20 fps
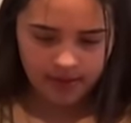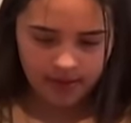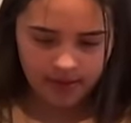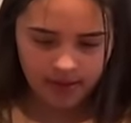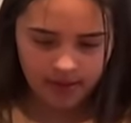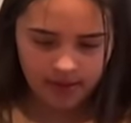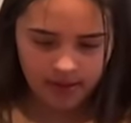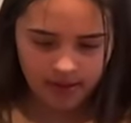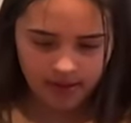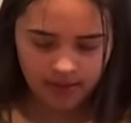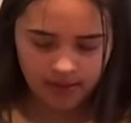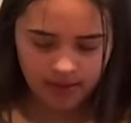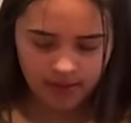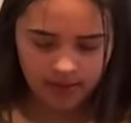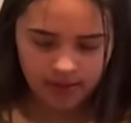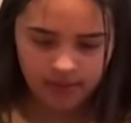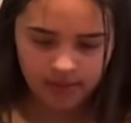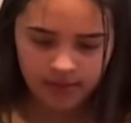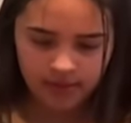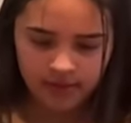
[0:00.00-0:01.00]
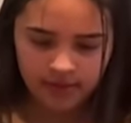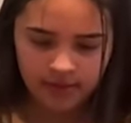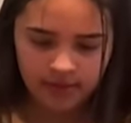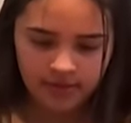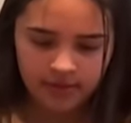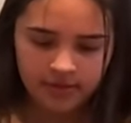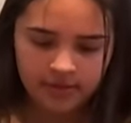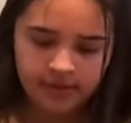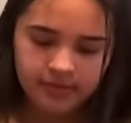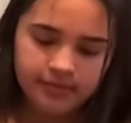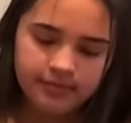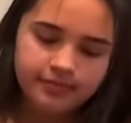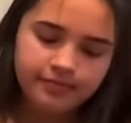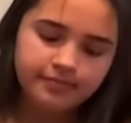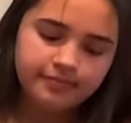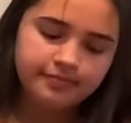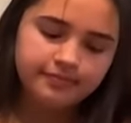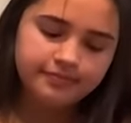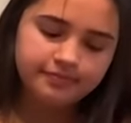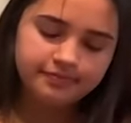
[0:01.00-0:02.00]

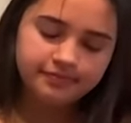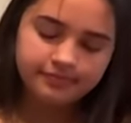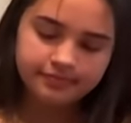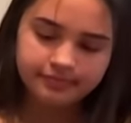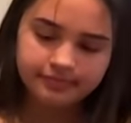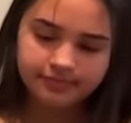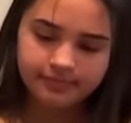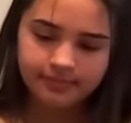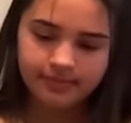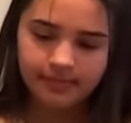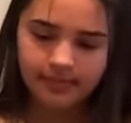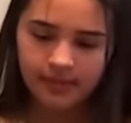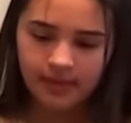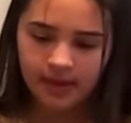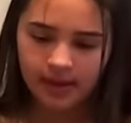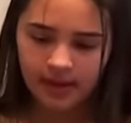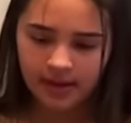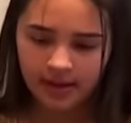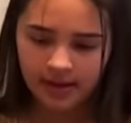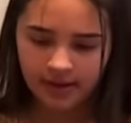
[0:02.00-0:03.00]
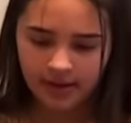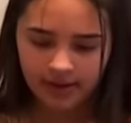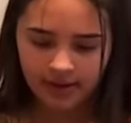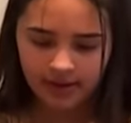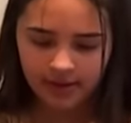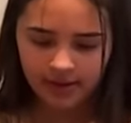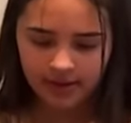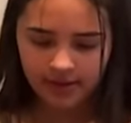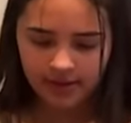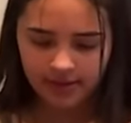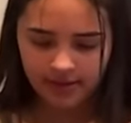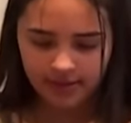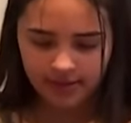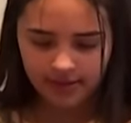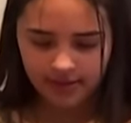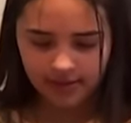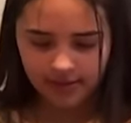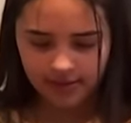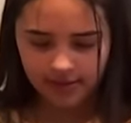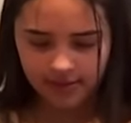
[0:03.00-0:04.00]

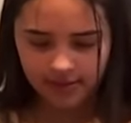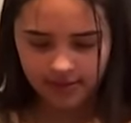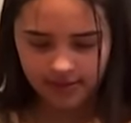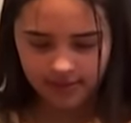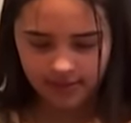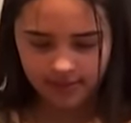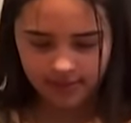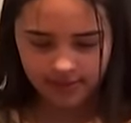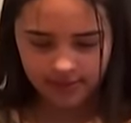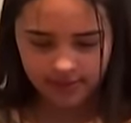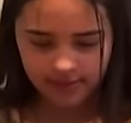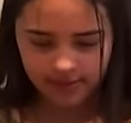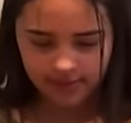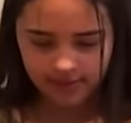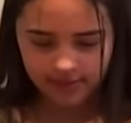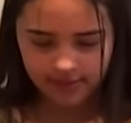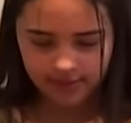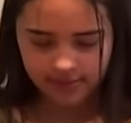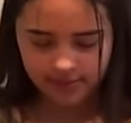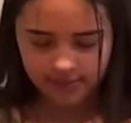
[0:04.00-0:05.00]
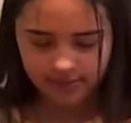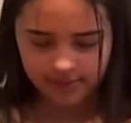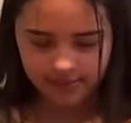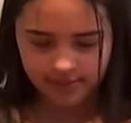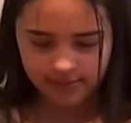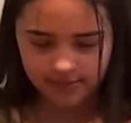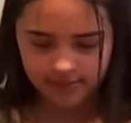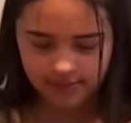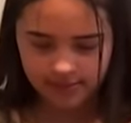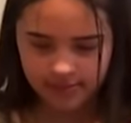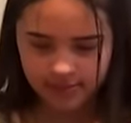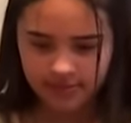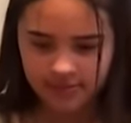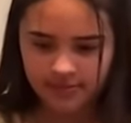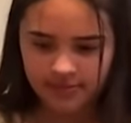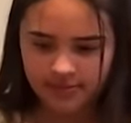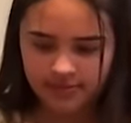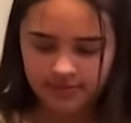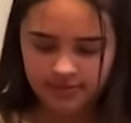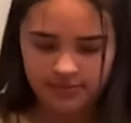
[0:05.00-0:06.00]

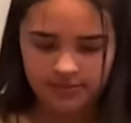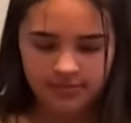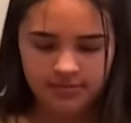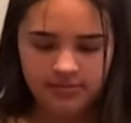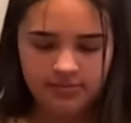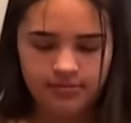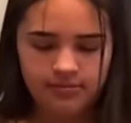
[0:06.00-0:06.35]
The person shown says nothing.